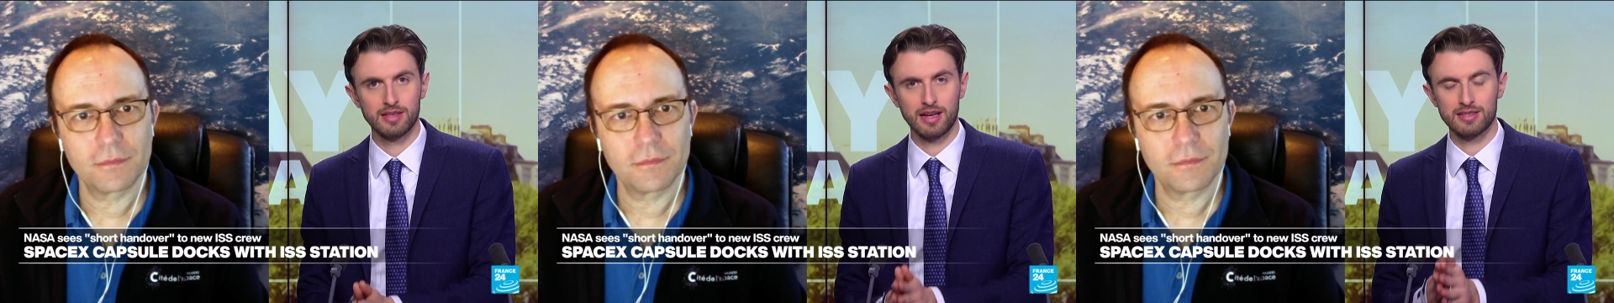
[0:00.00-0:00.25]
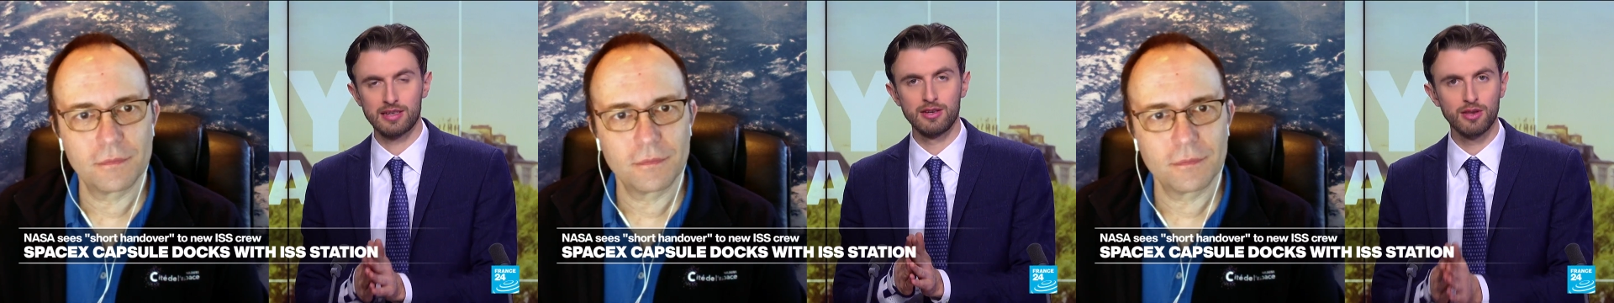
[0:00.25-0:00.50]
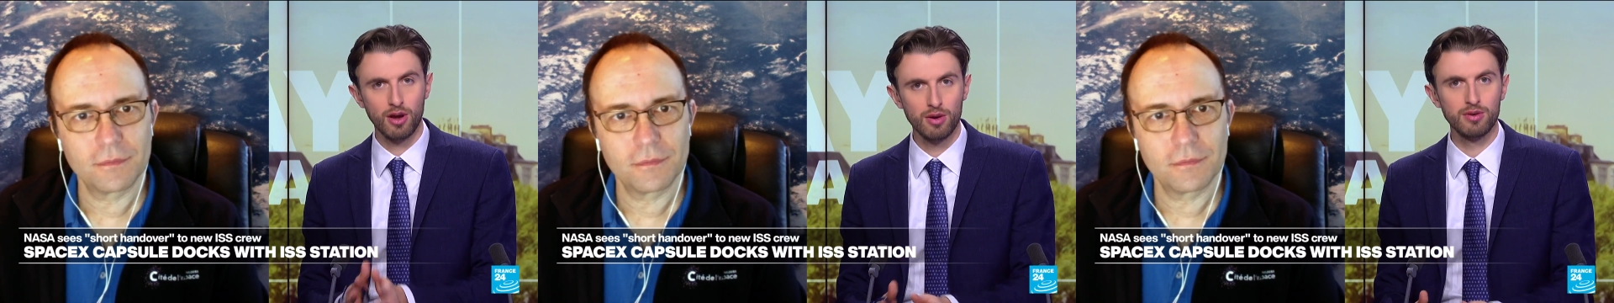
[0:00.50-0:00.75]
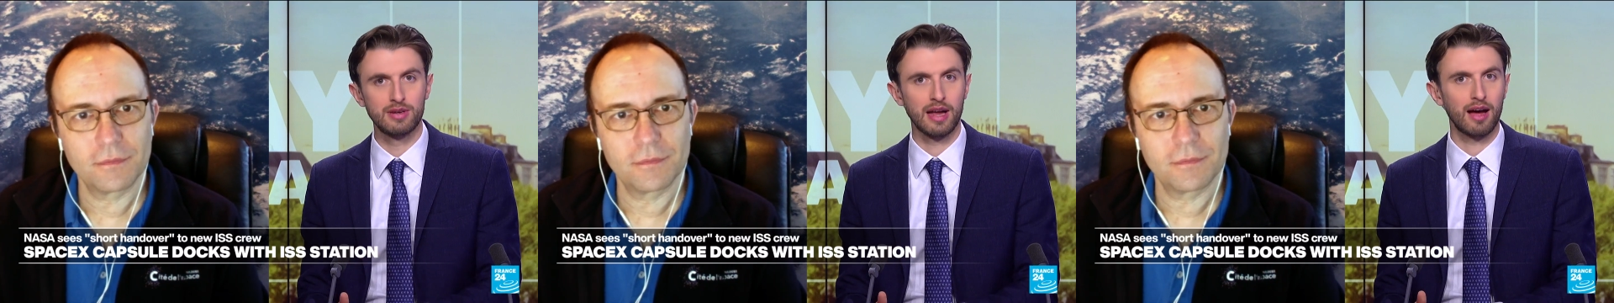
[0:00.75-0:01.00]
Speaker 1: That's in
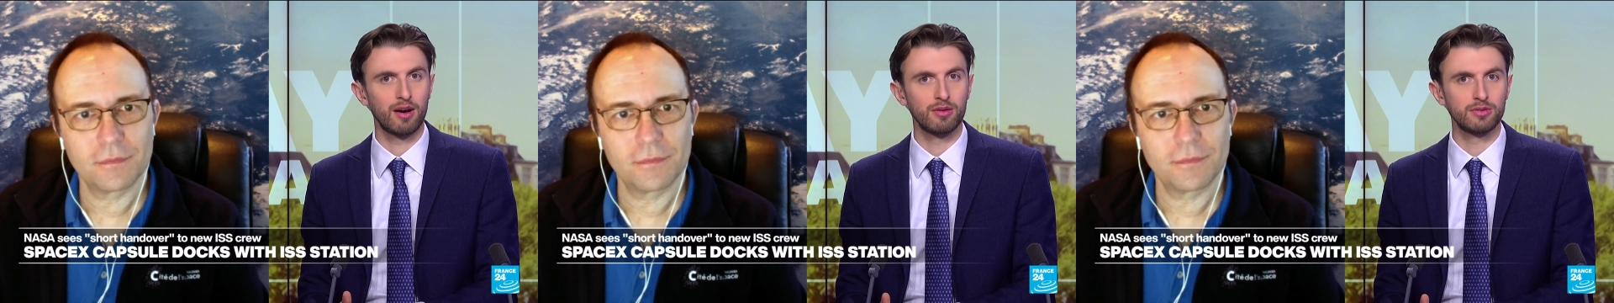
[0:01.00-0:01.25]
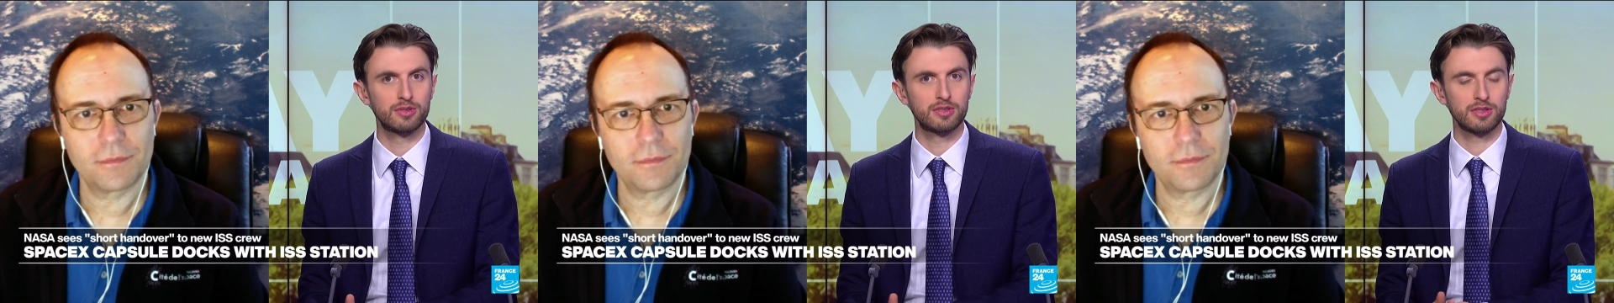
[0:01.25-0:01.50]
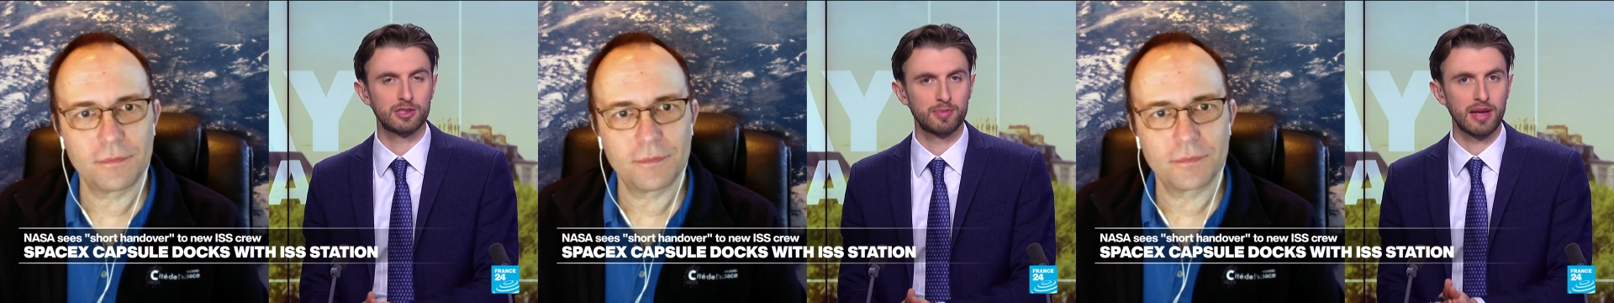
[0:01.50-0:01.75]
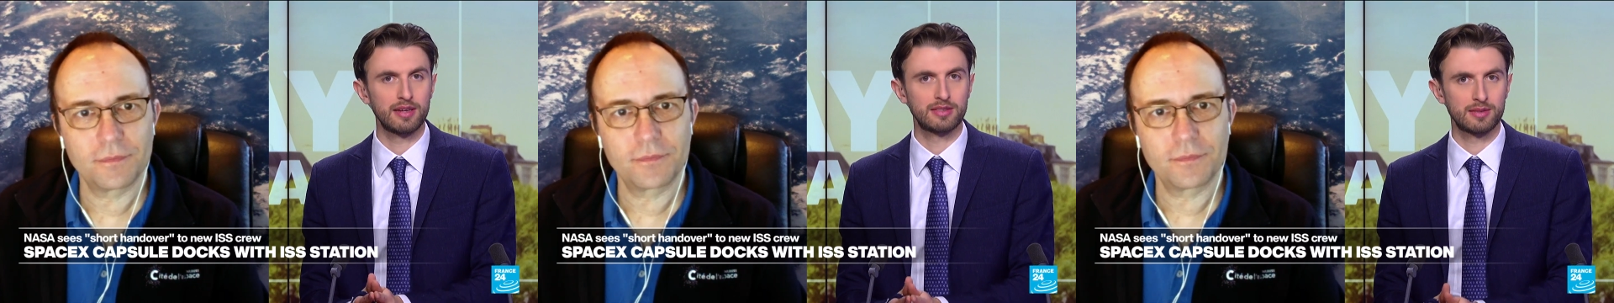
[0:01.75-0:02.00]
no doubt.
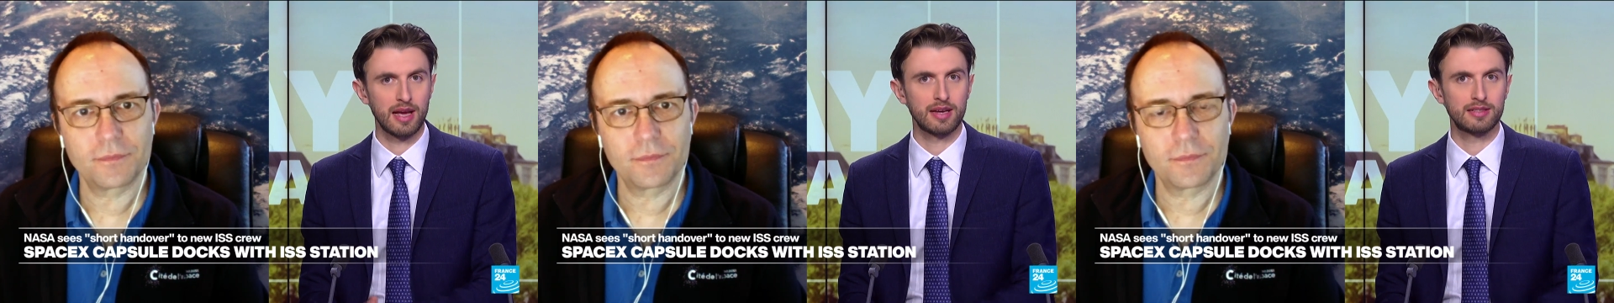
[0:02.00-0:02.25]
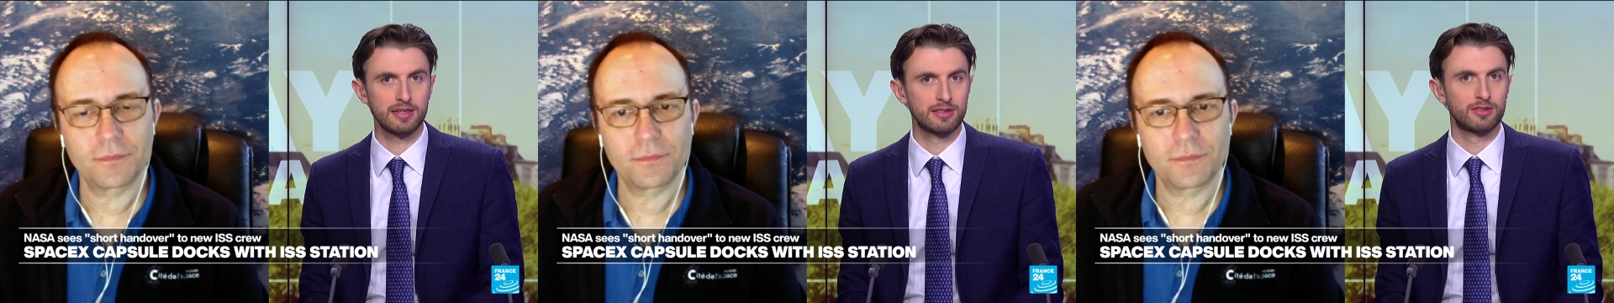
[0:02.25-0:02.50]
SpaceX is